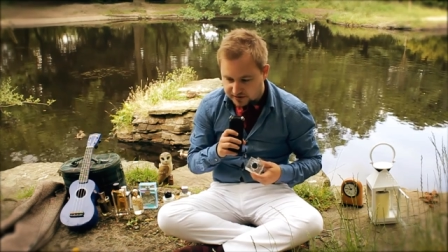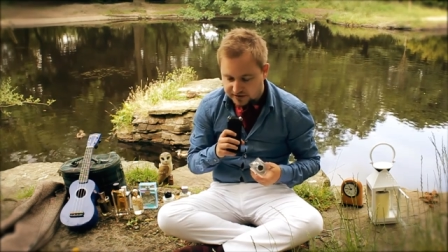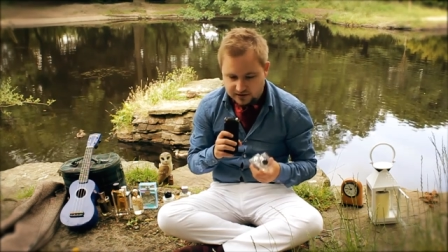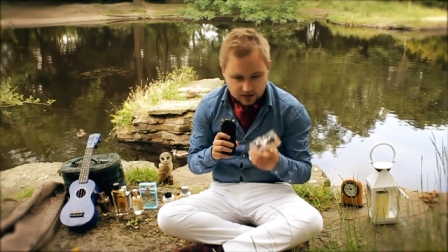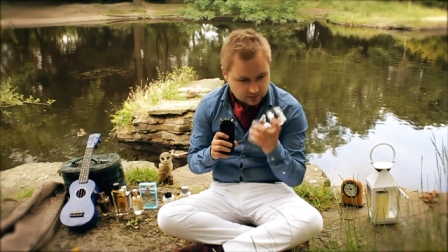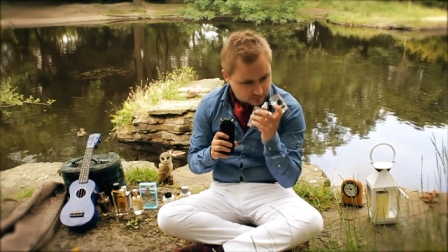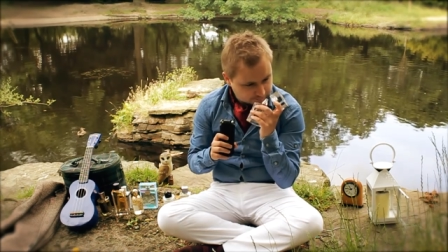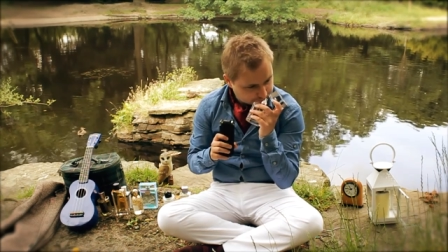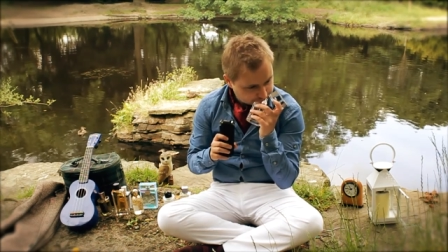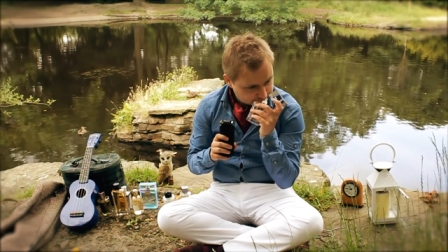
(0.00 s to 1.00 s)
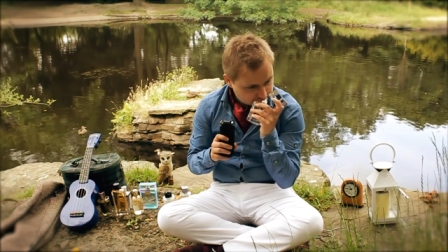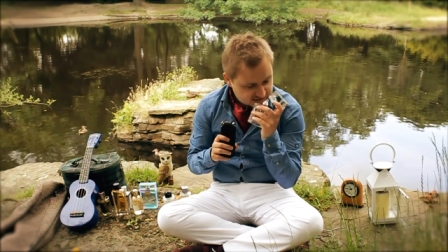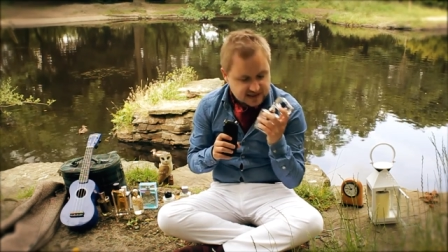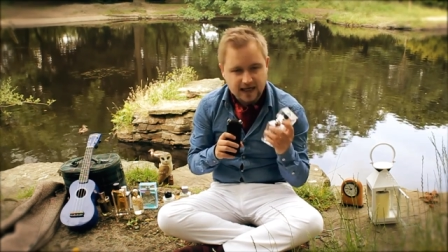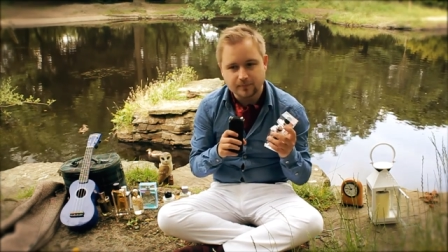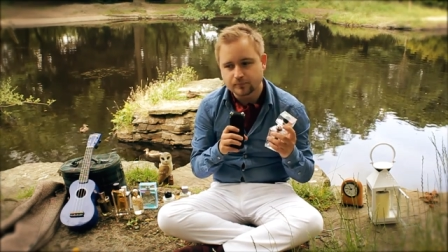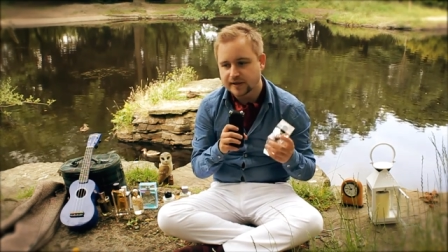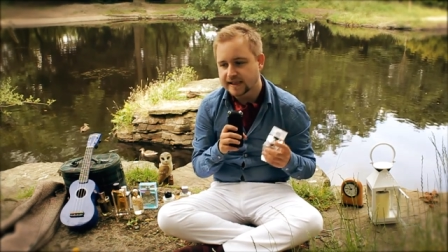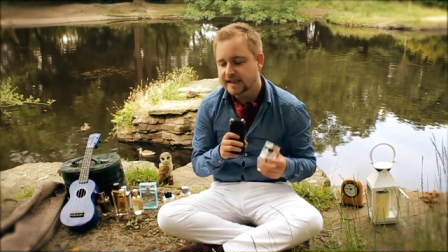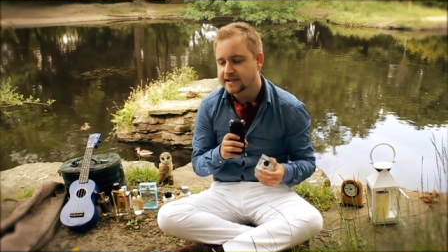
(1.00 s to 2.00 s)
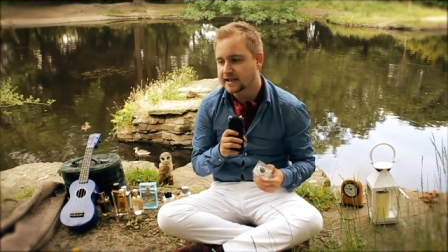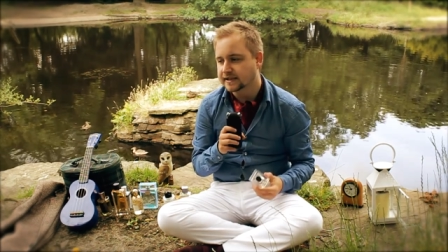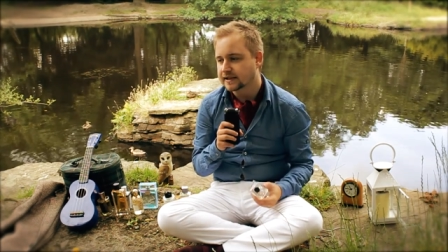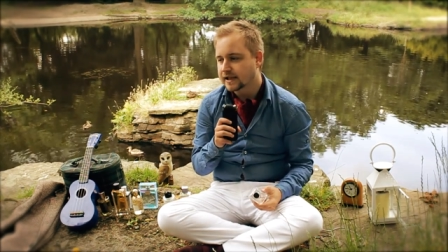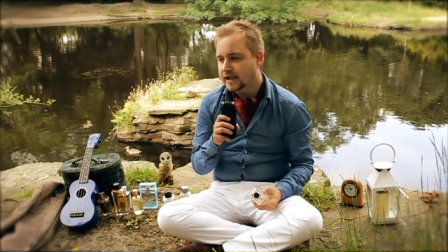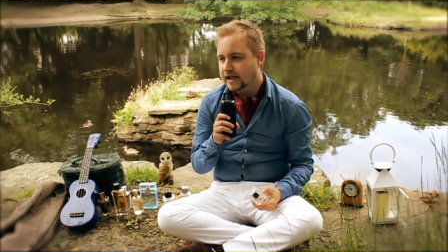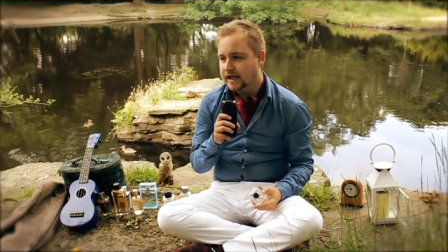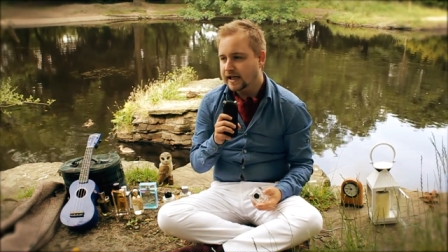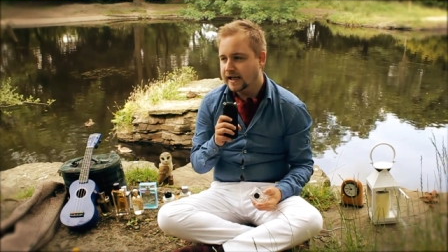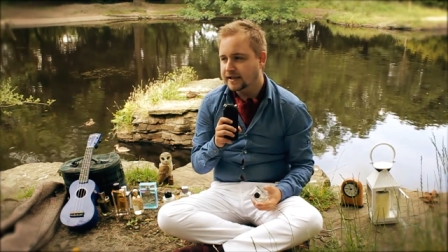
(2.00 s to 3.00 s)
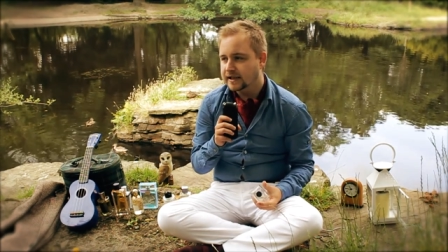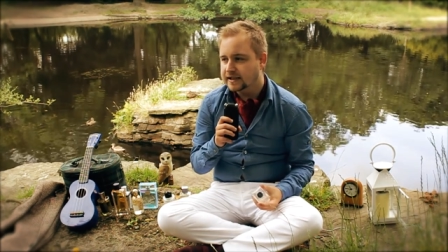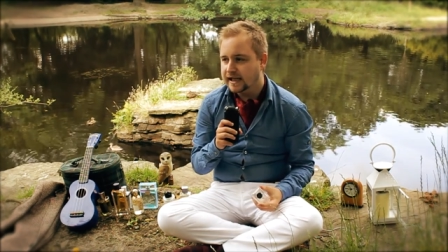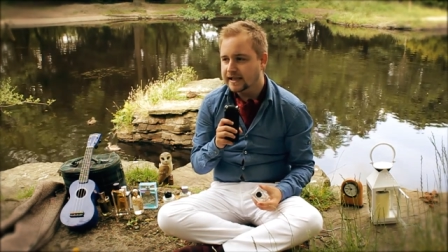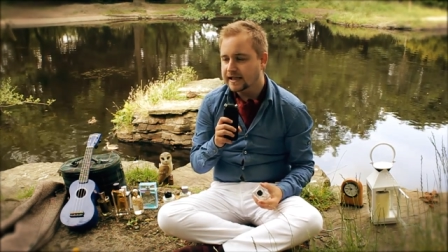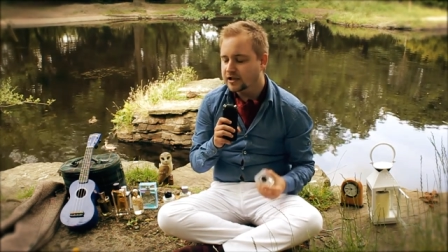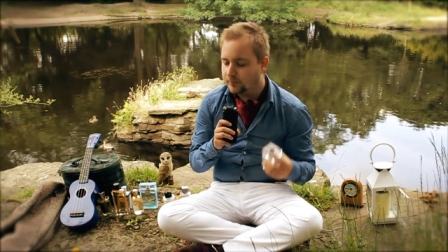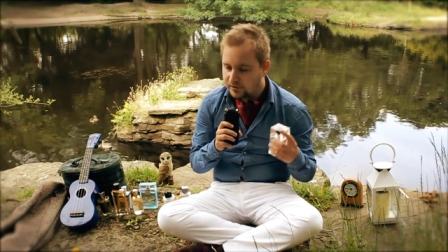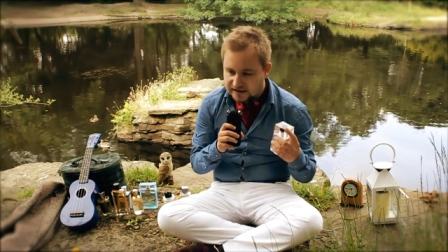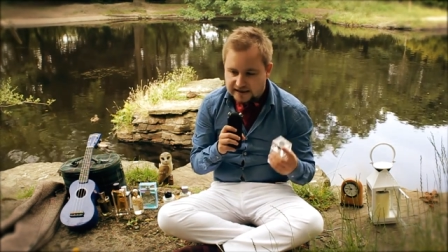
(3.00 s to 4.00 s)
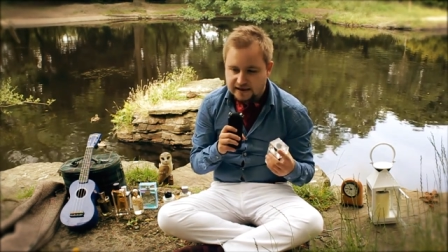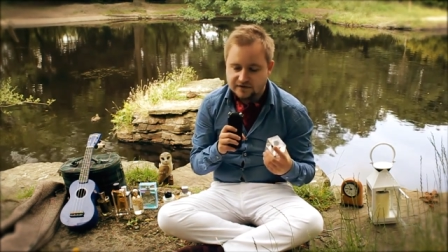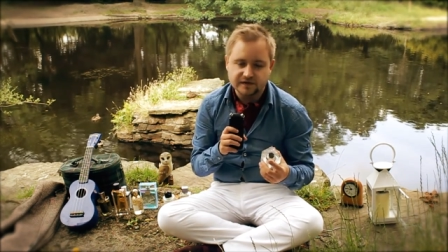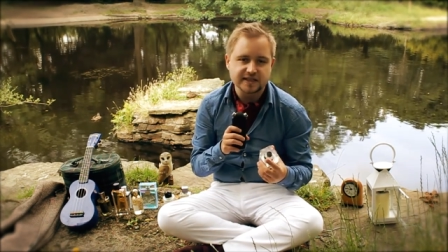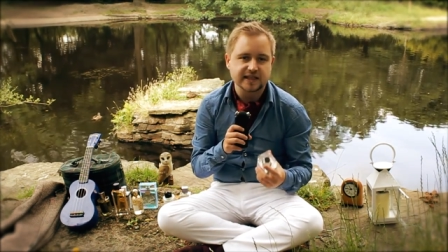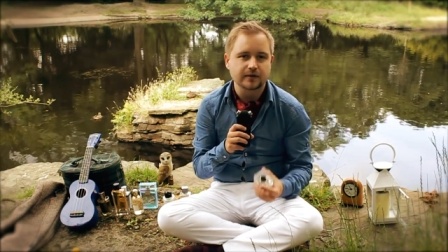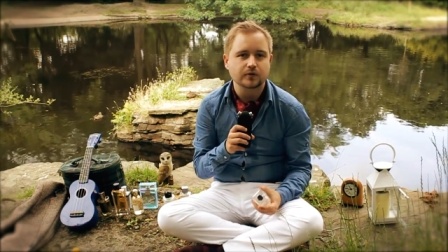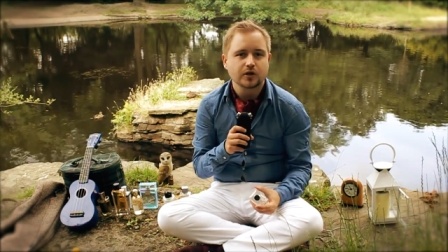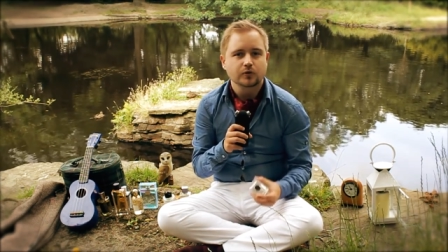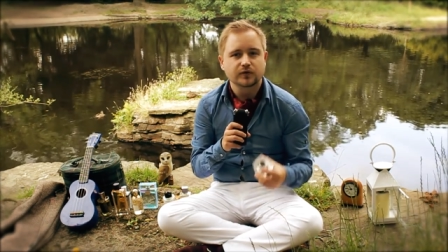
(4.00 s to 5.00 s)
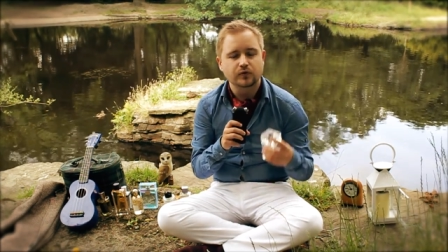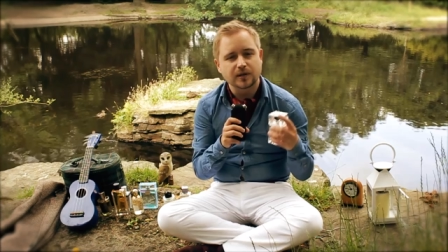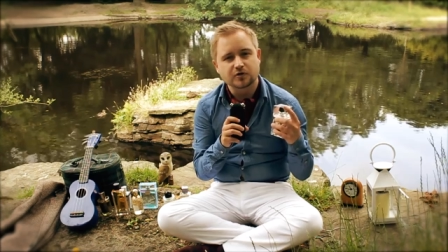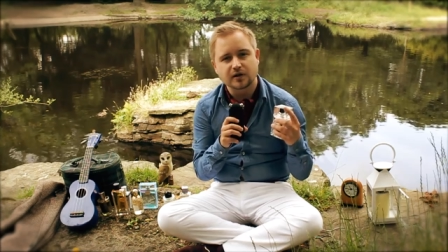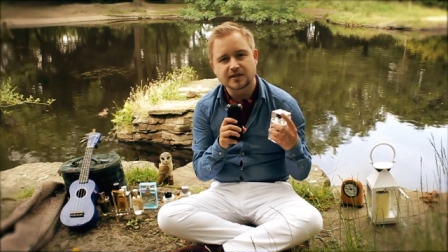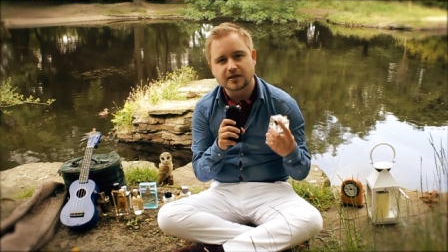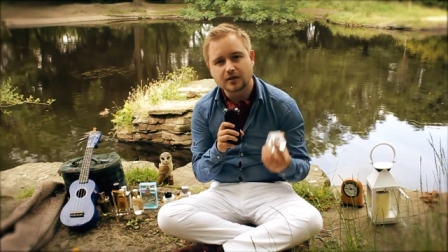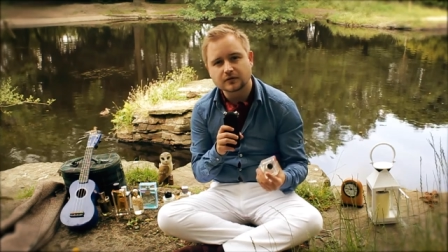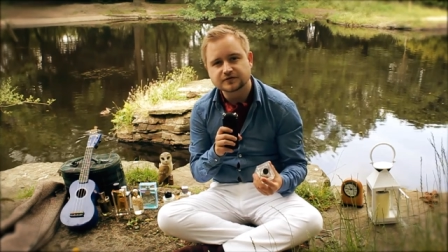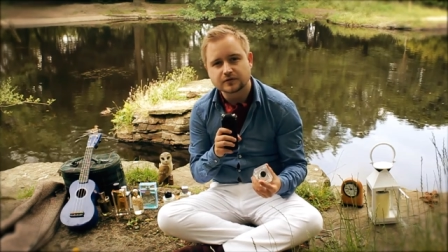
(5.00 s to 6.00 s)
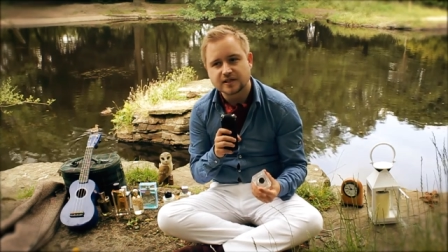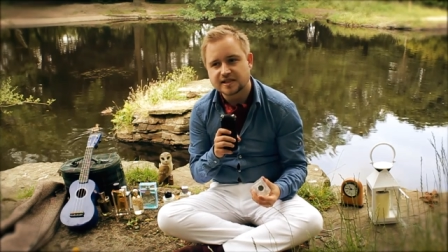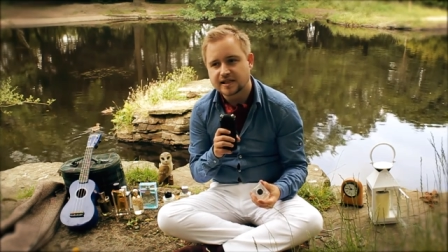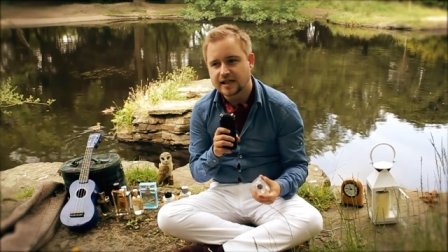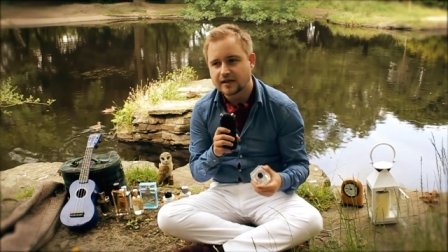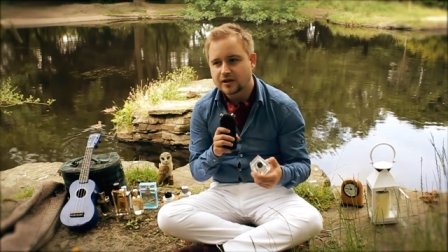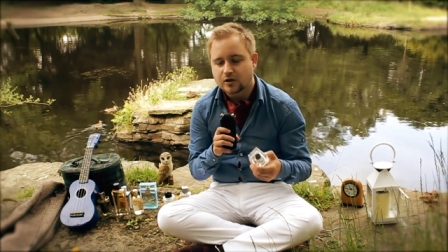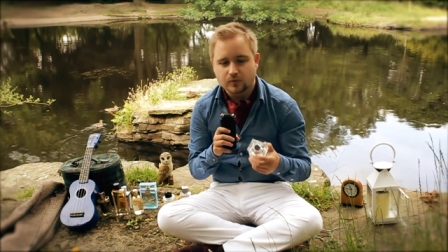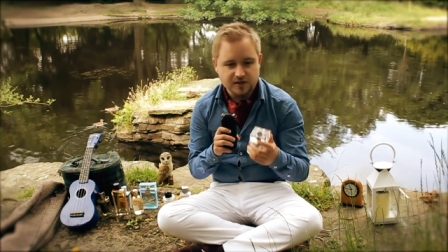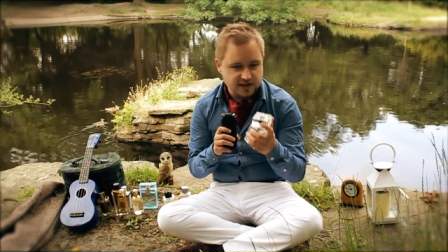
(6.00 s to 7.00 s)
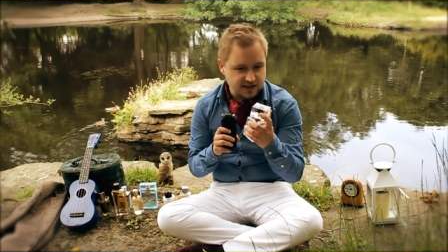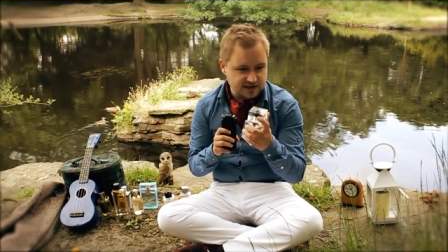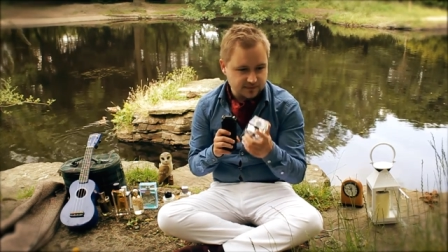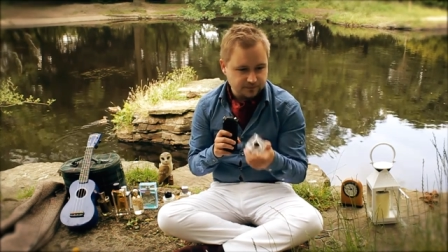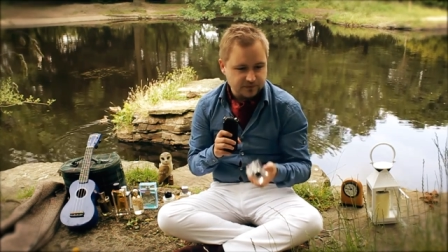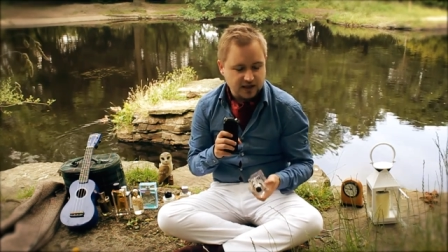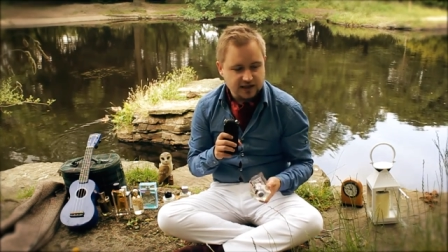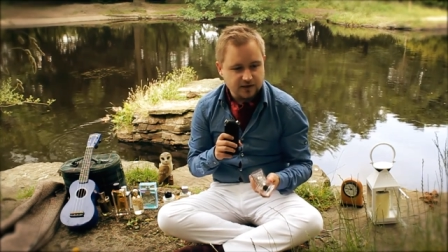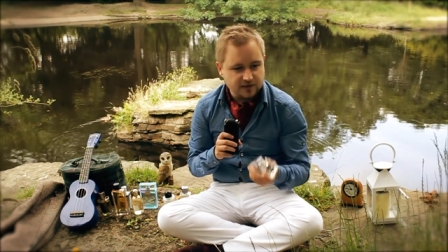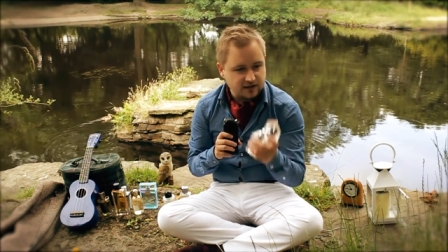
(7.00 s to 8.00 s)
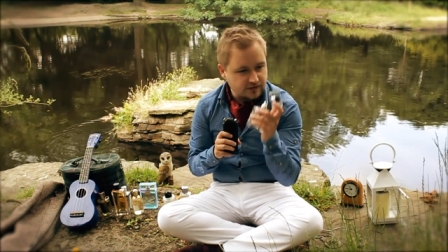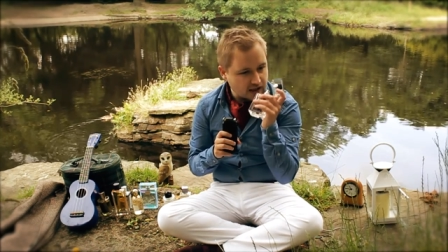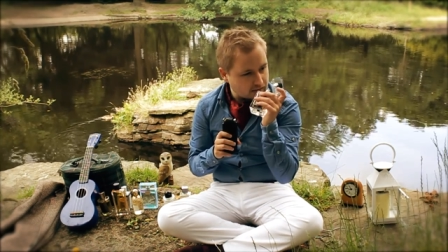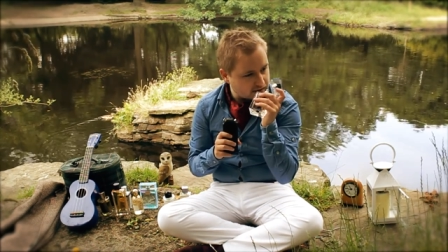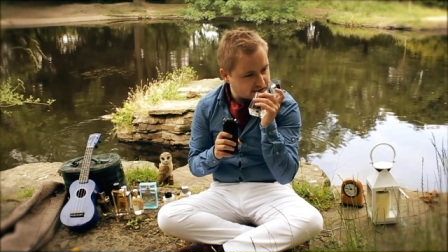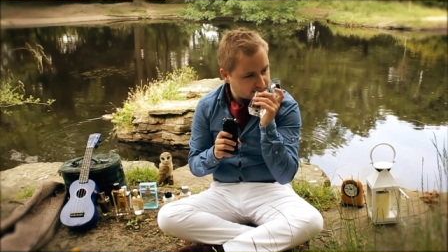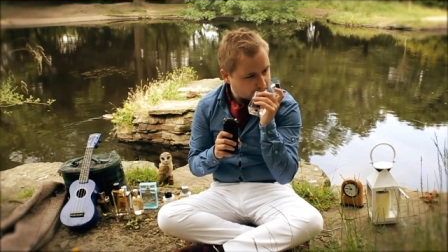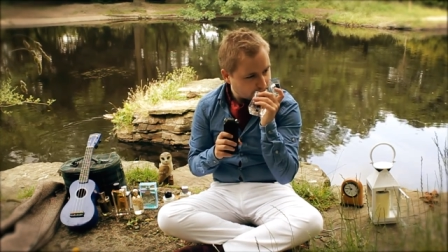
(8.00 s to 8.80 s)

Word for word: so damn pleasing. And again, it completely fits in with what I'm trying to go for this year, which is a little bit of iris,